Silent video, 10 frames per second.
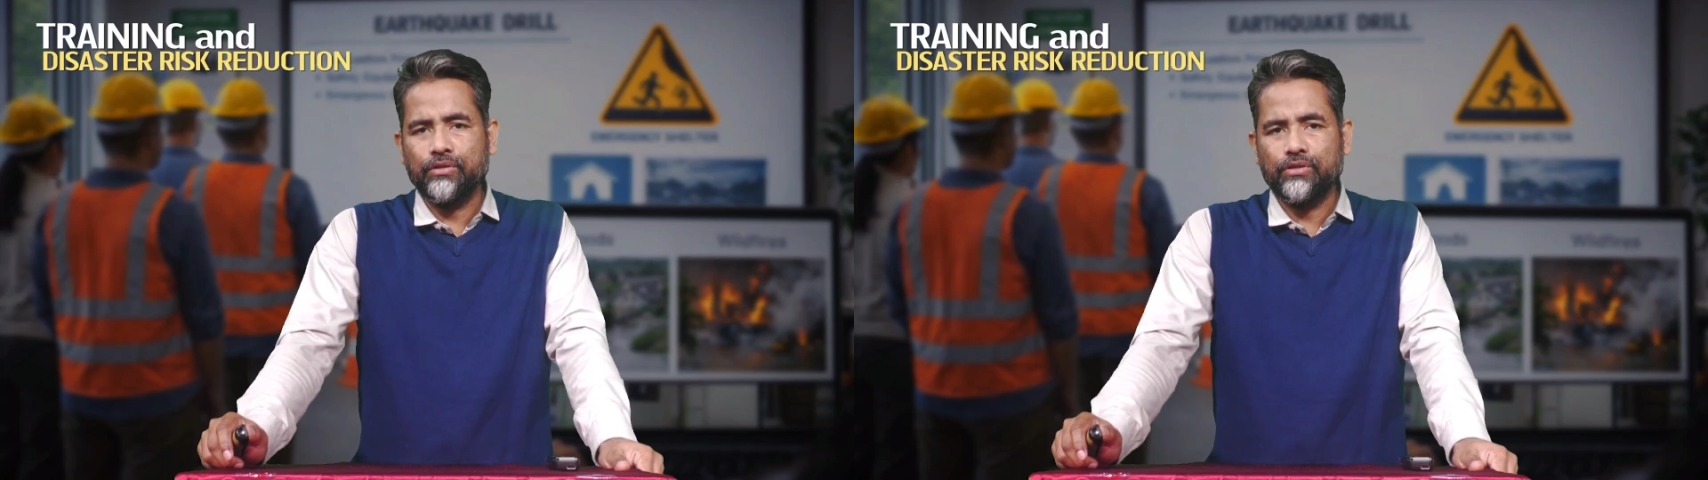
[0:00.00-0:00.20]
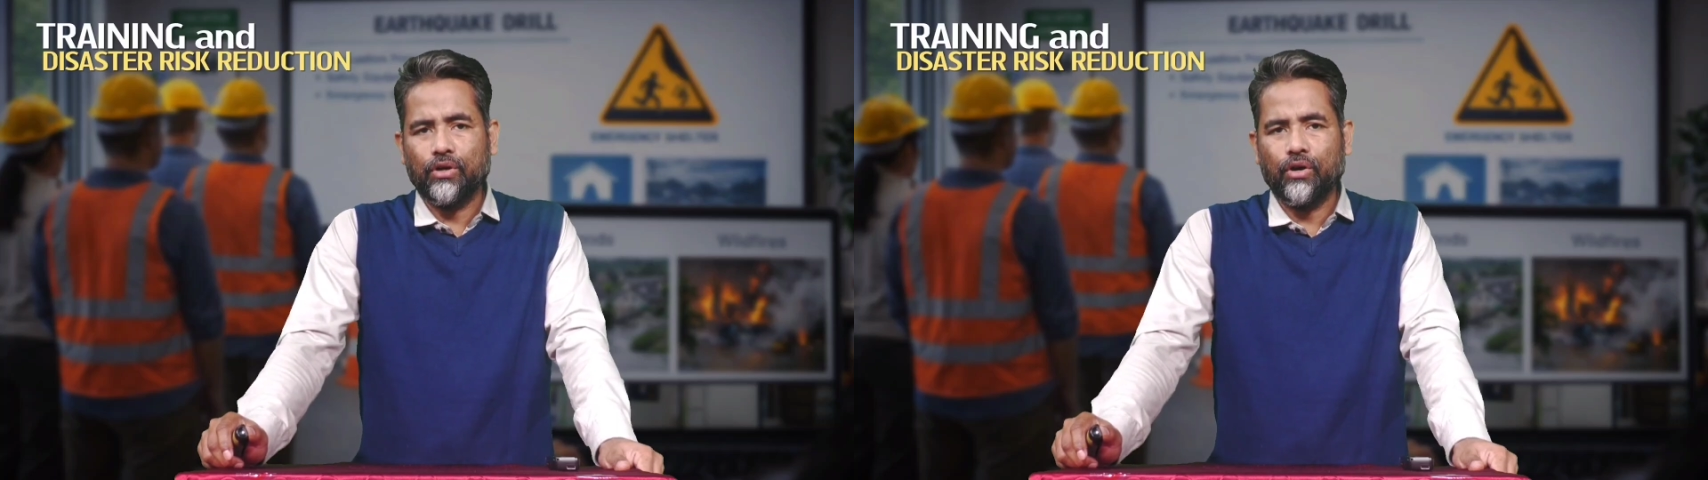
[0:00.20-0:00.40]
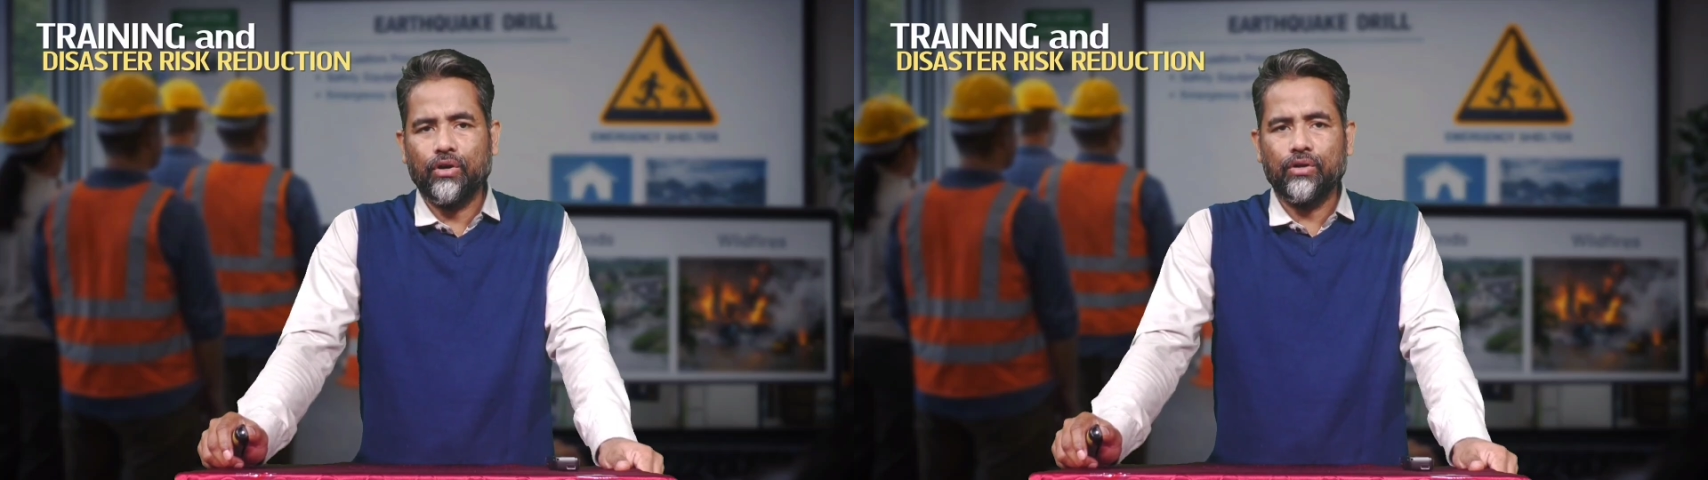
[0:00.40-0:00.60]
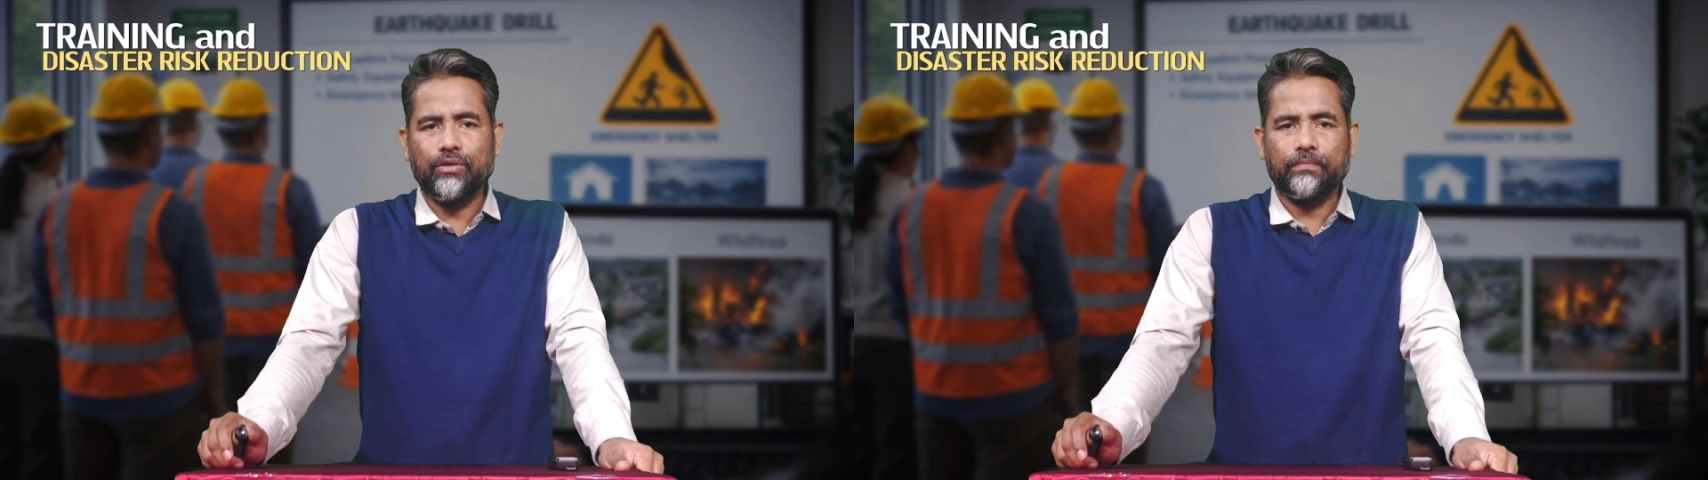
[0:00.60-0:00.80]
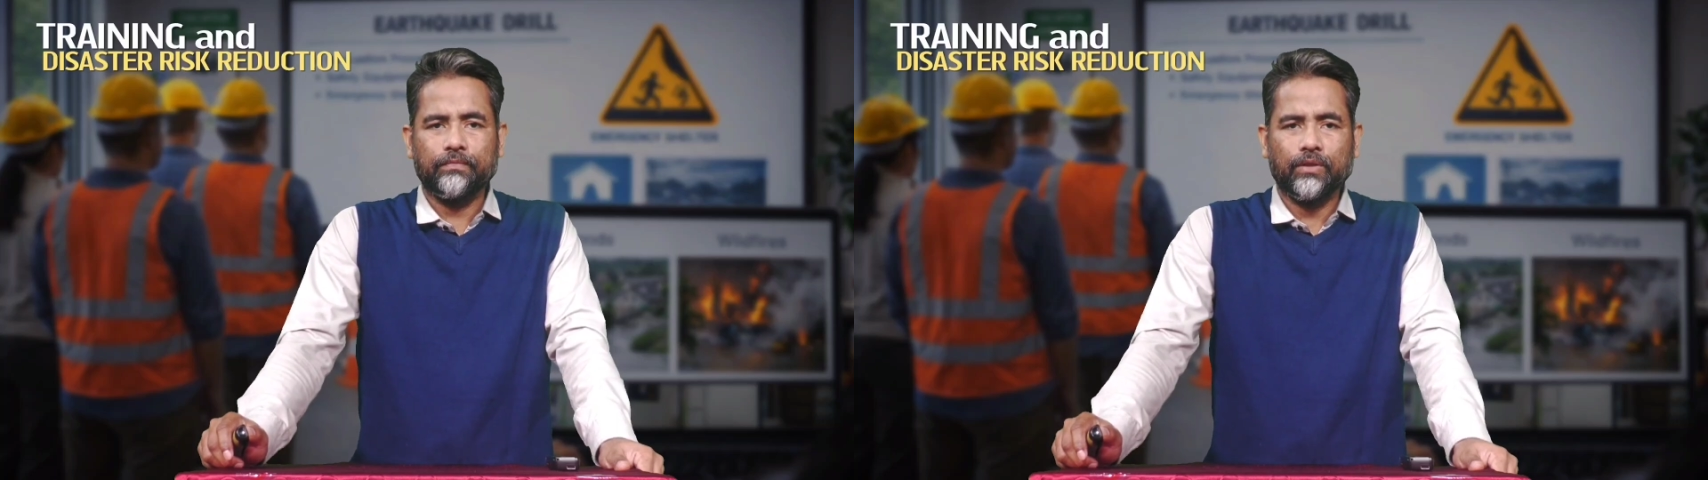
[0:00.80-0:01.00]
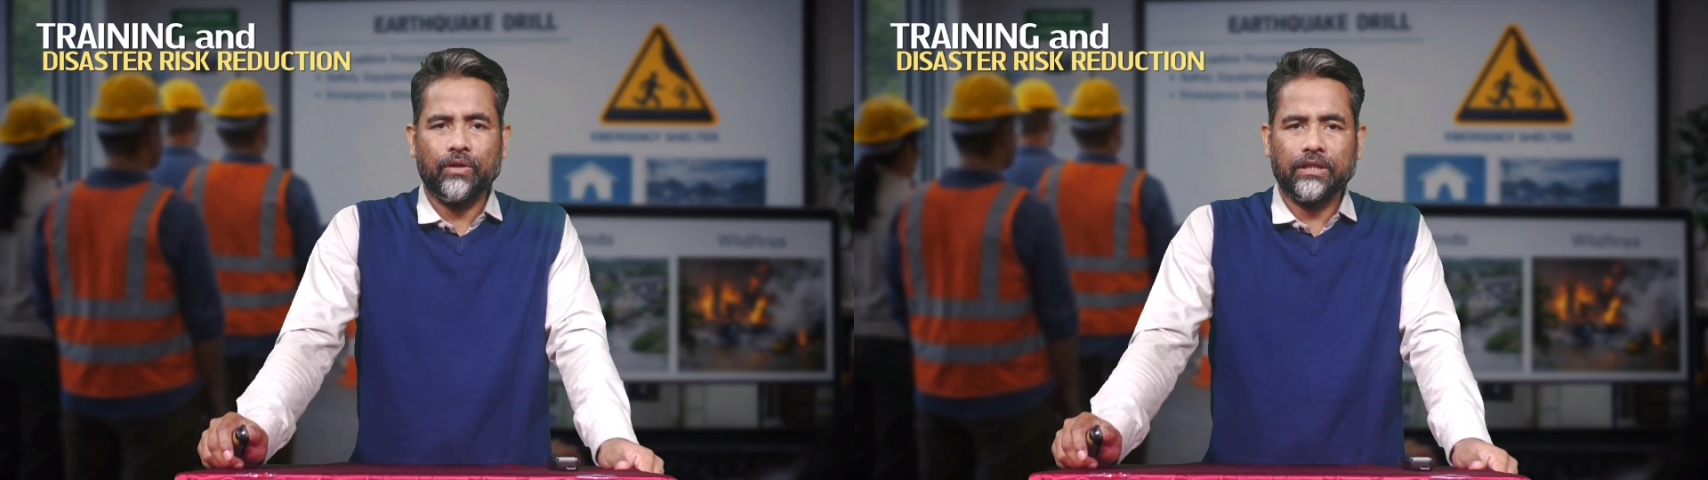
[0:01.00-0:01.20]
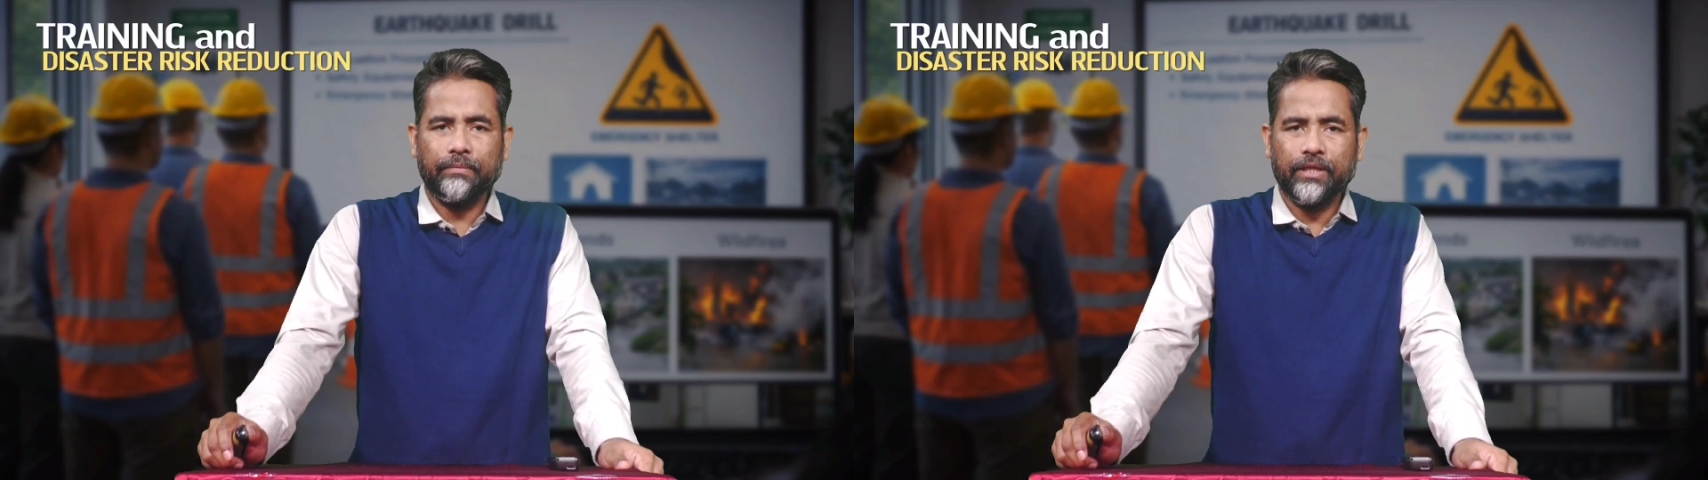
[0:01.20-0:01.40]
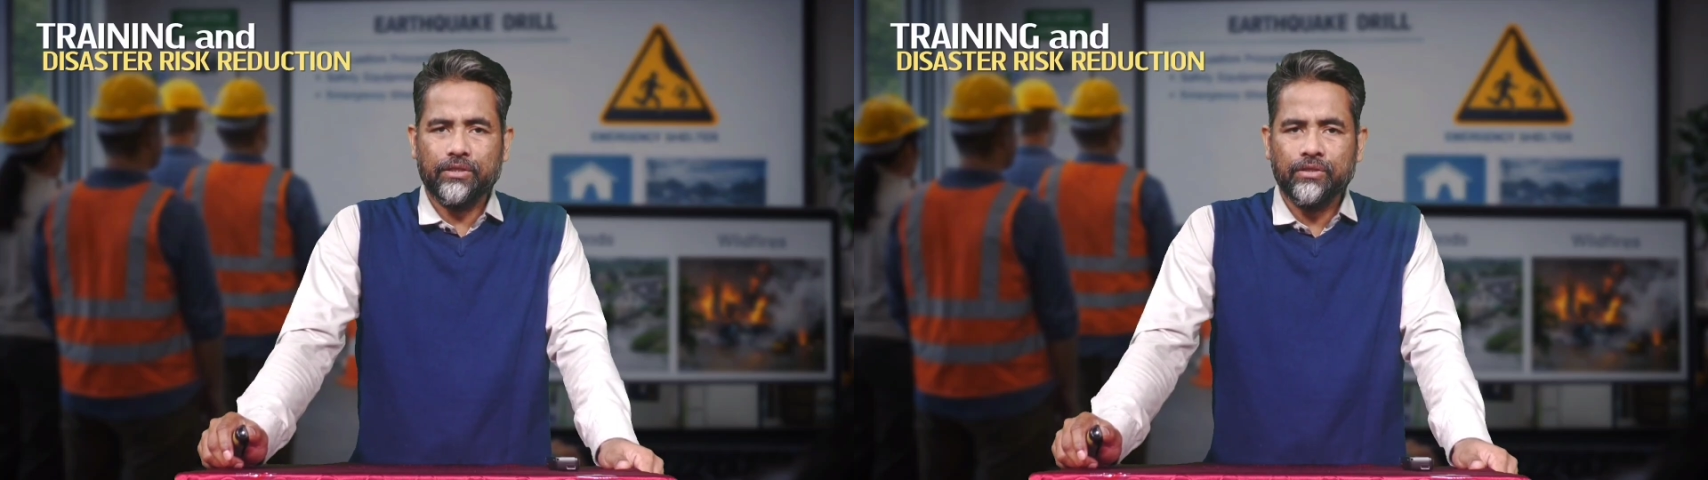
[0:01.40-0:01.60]
or
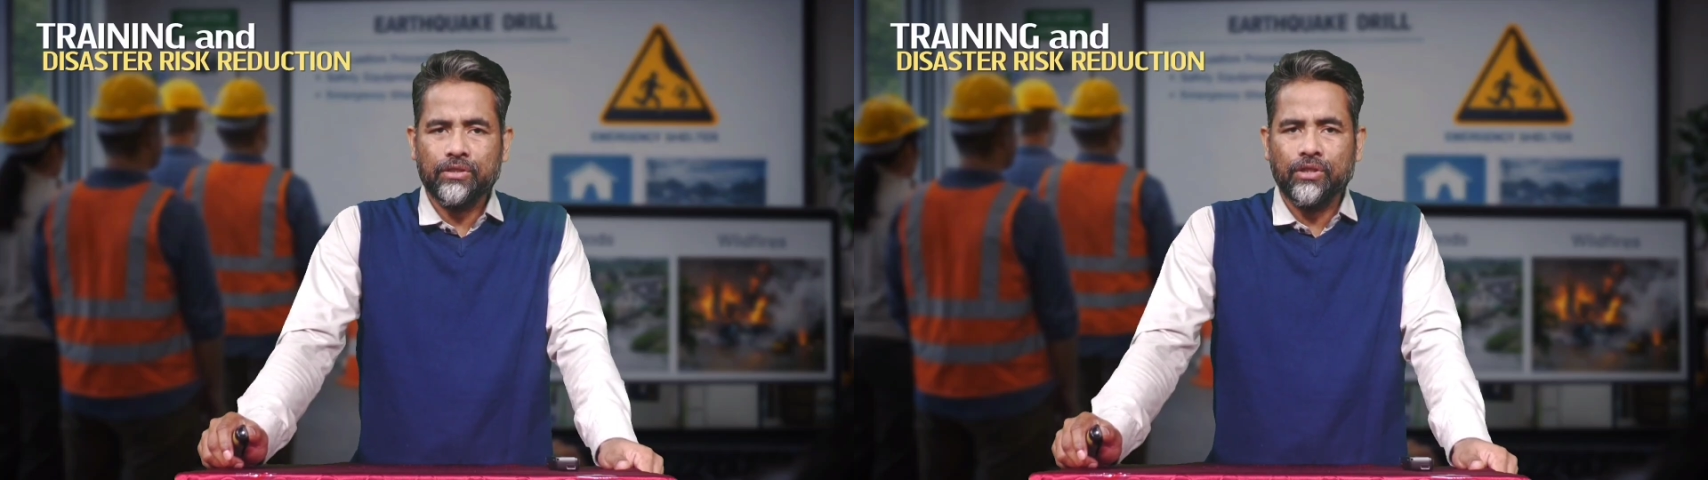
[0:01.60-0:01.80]
contaminations,